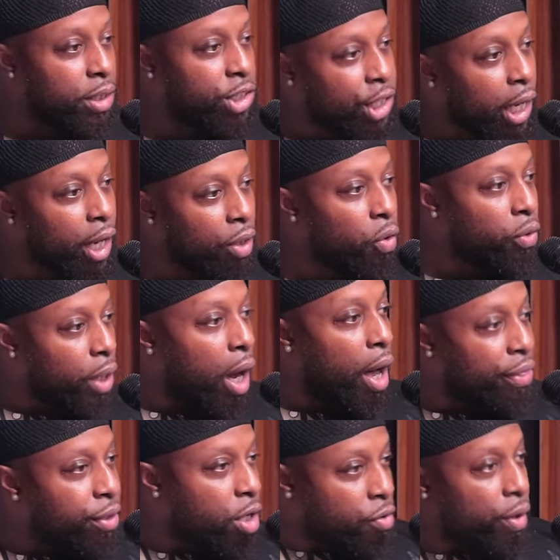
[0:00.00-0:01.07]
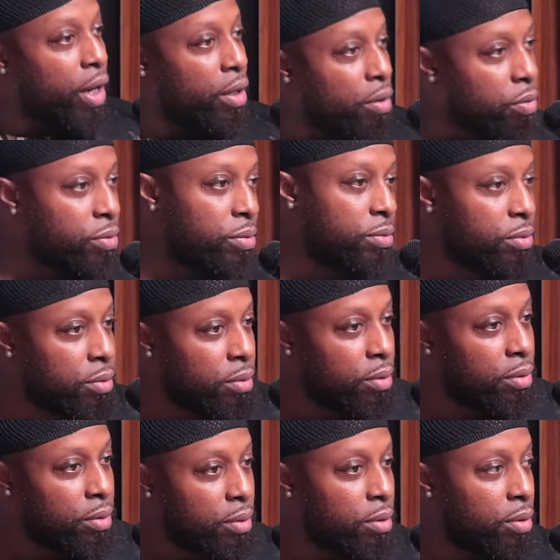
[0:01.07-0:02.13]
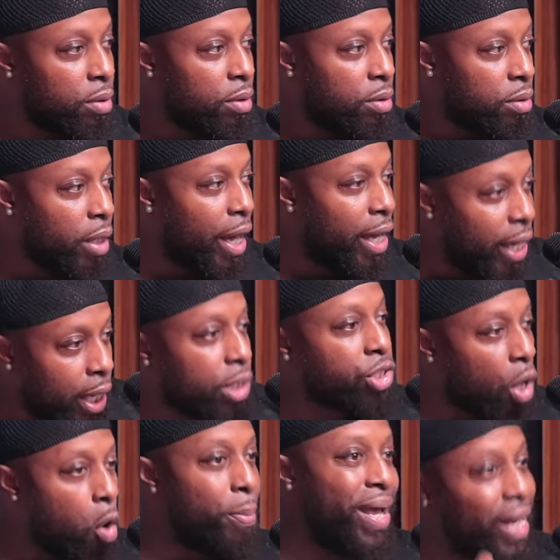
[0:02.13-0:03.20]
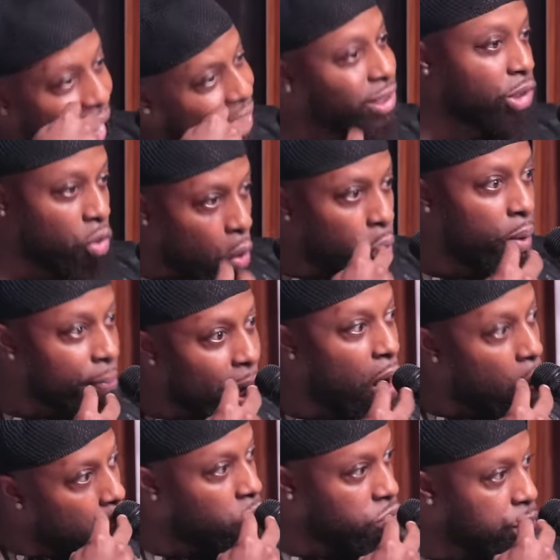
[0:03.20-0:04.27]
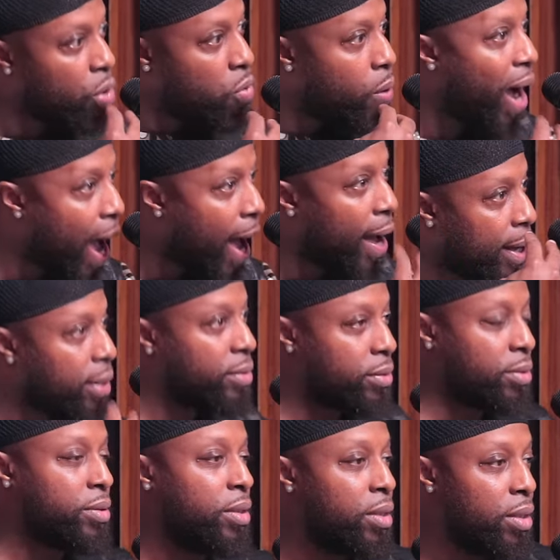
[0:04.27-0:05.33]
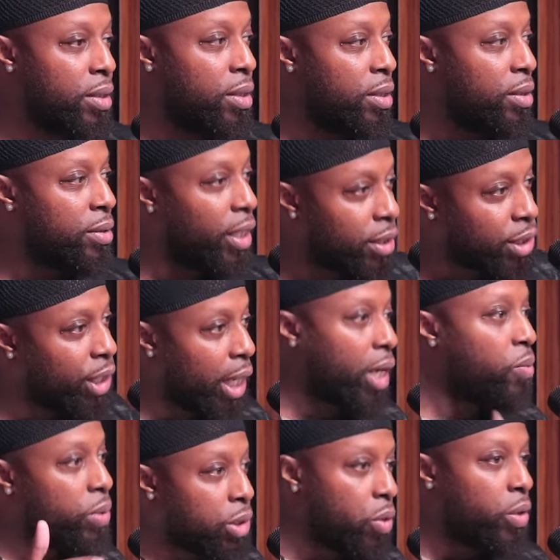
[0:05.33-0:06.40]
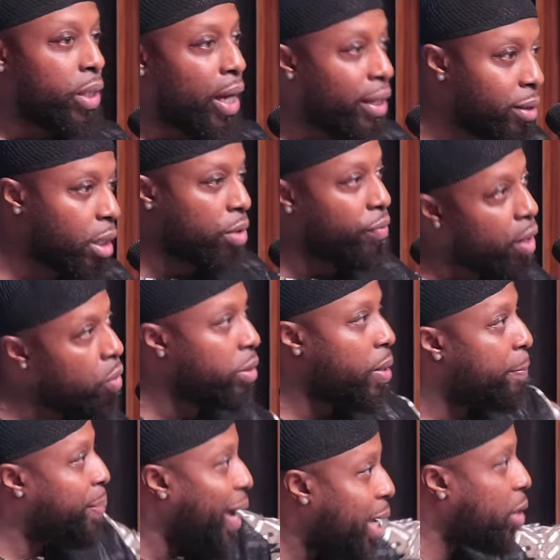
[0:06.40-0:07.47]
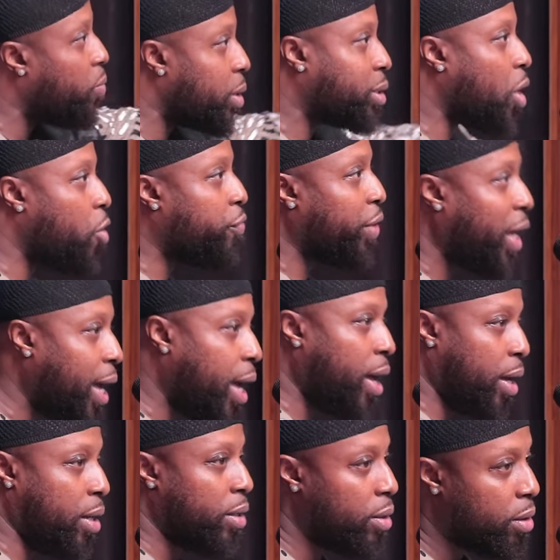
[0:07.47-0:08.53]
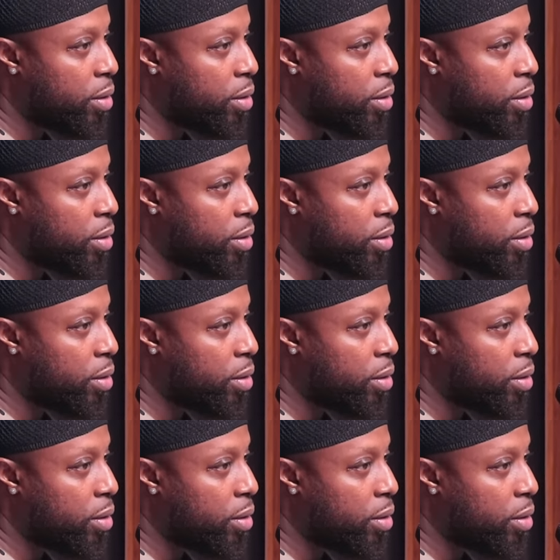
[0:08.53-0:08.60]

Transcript: the chicken on the other grill. And he told me, and I saw with my own two eyes. The chicken was on the other grill and the bacon was over here.